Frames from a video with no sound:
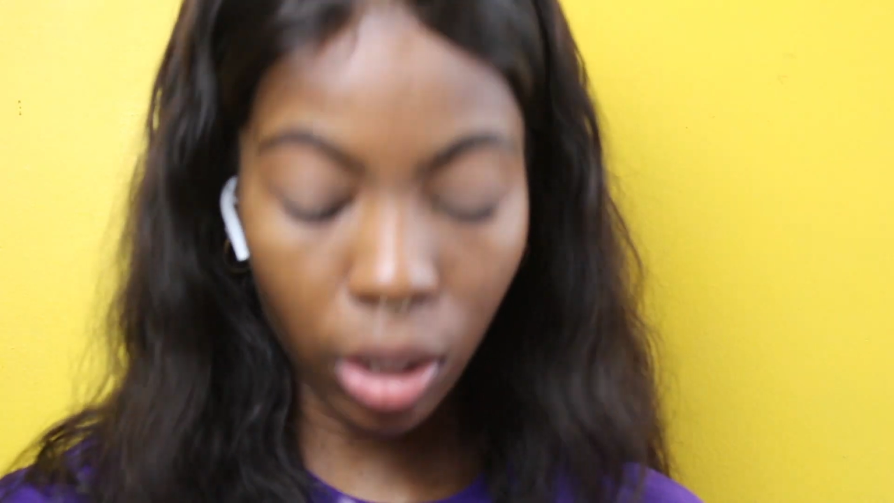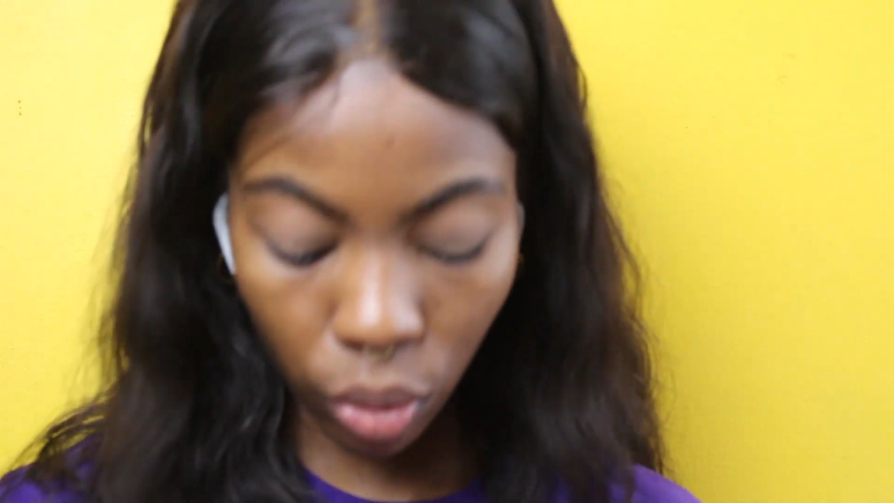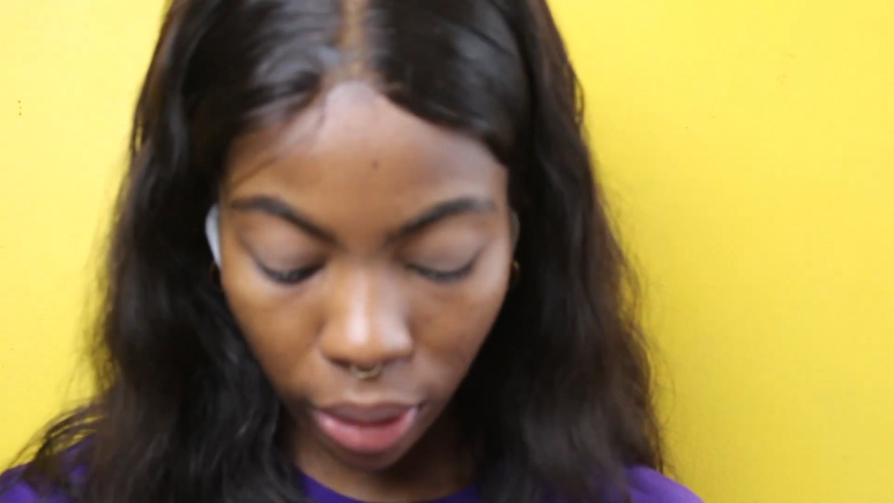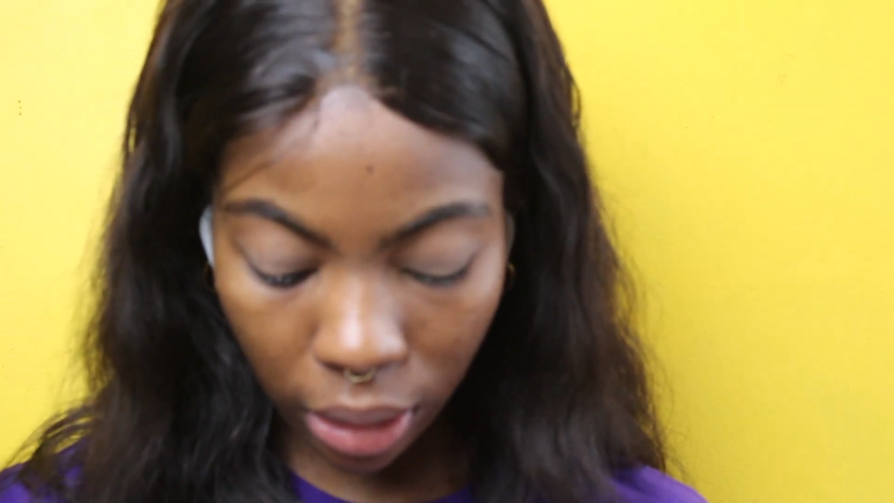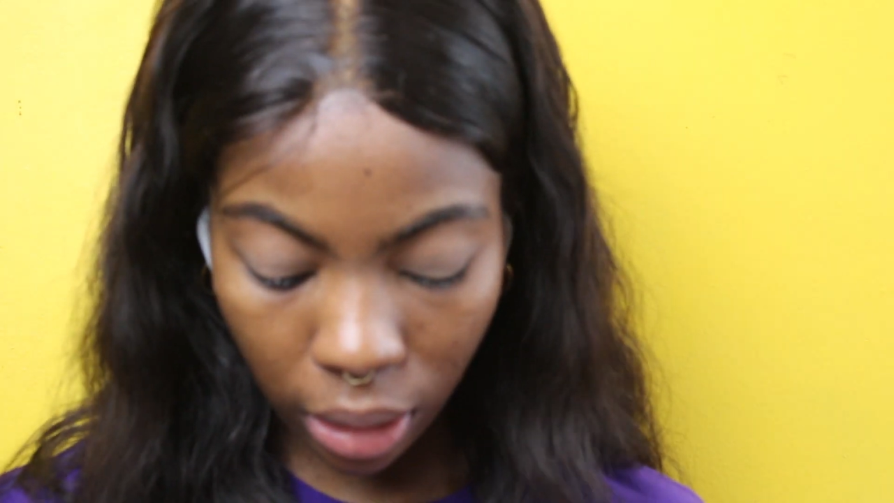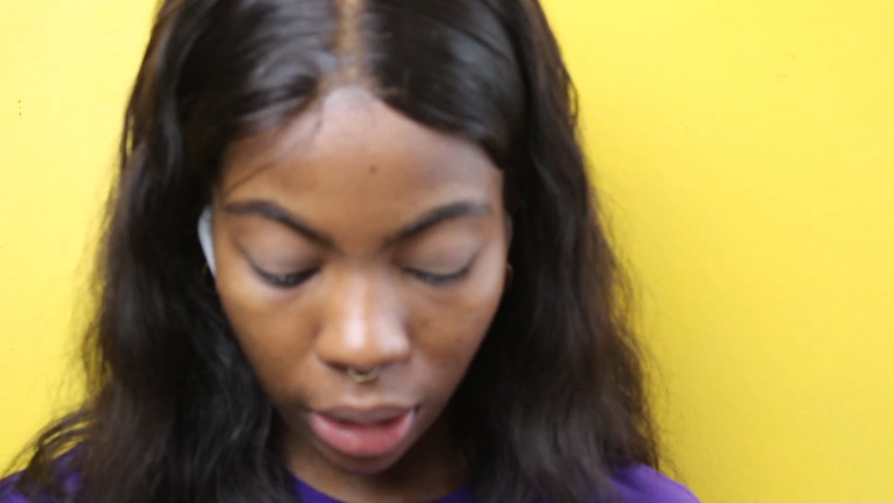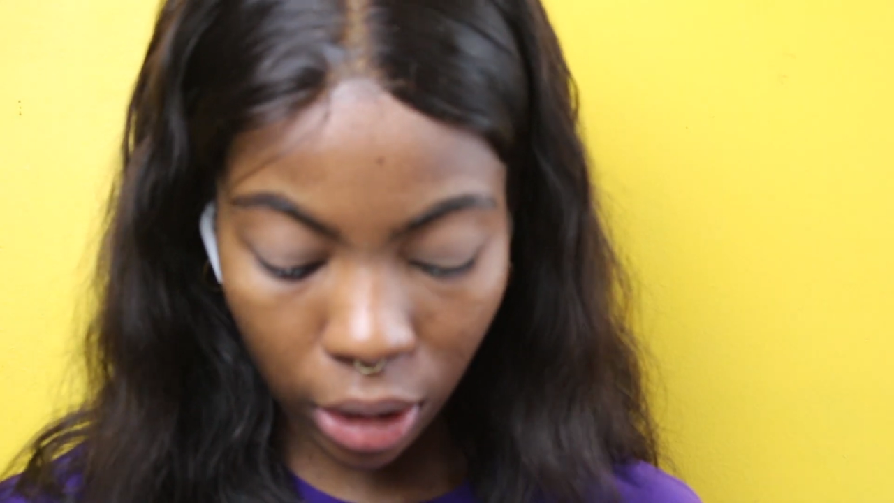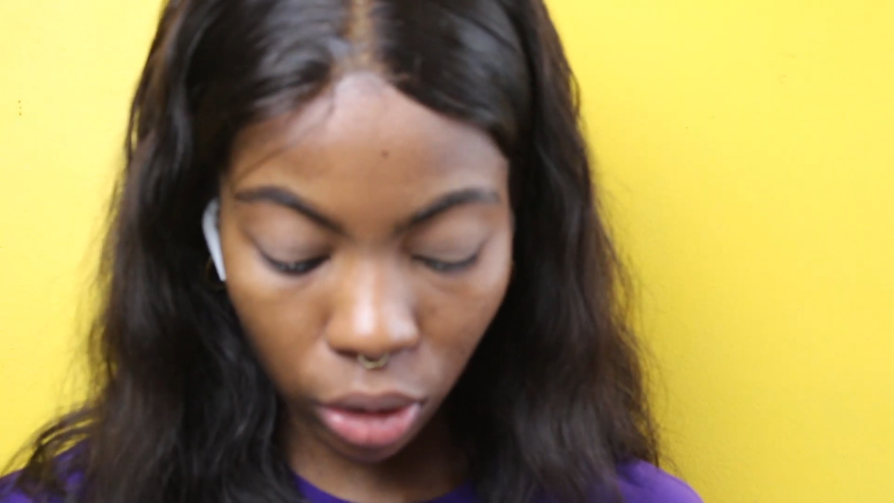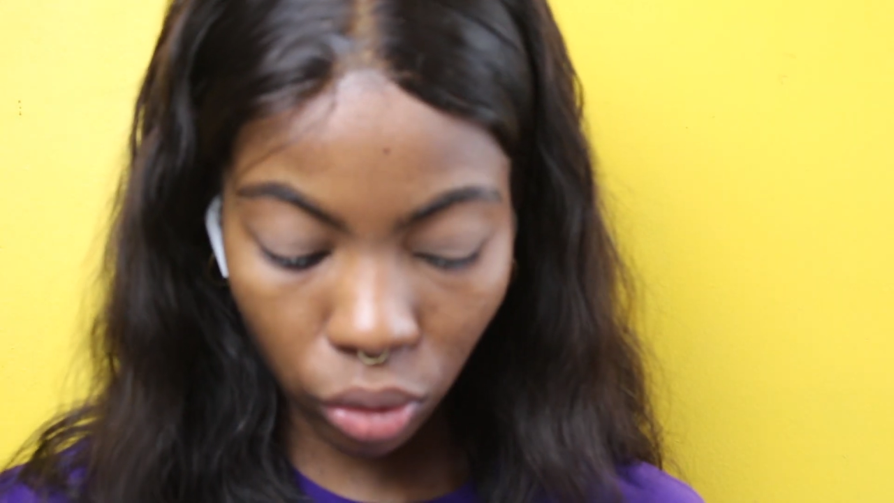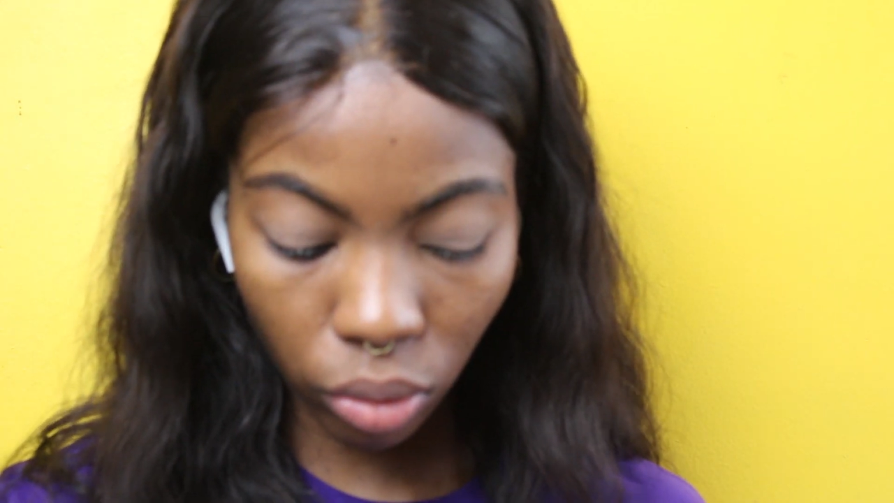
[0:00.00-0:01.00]
Going in
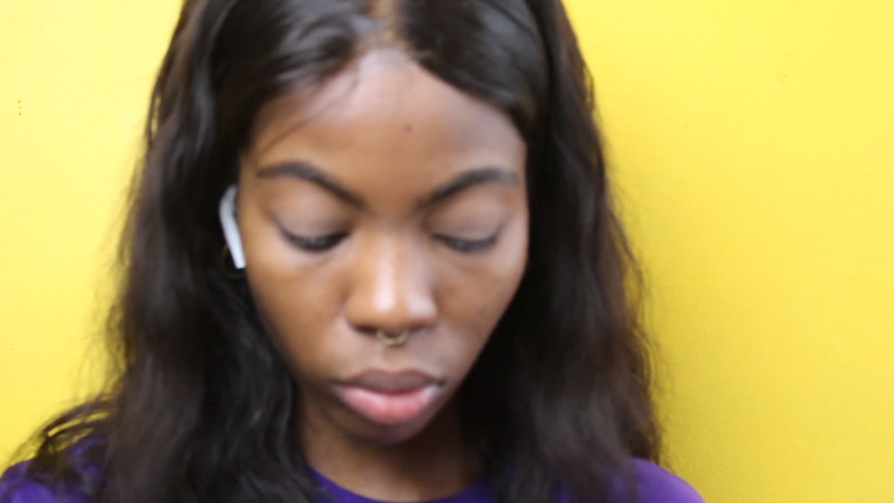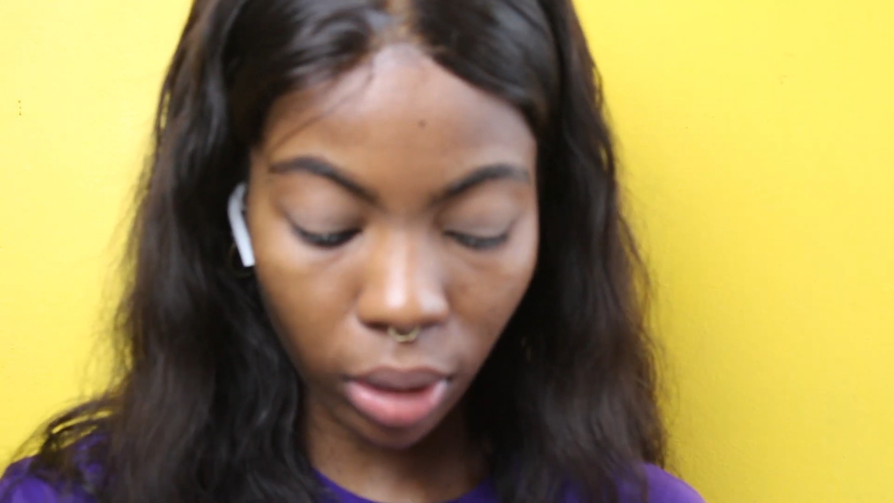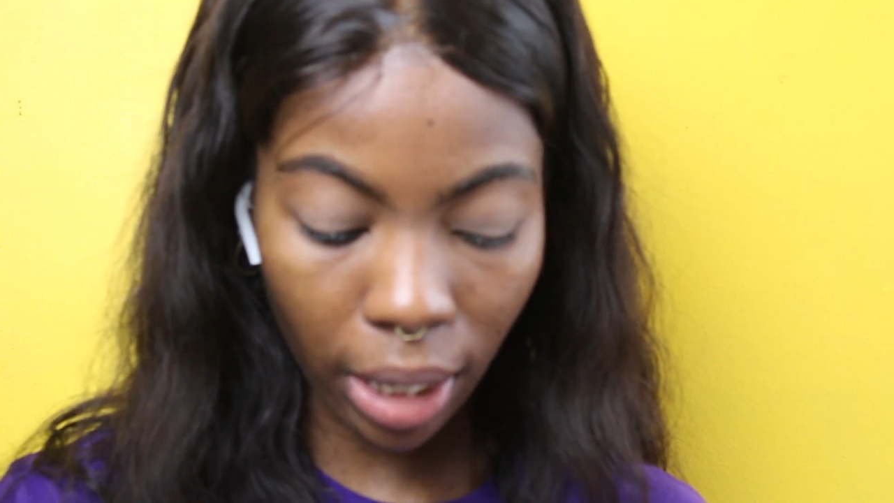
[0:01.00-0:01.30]
there to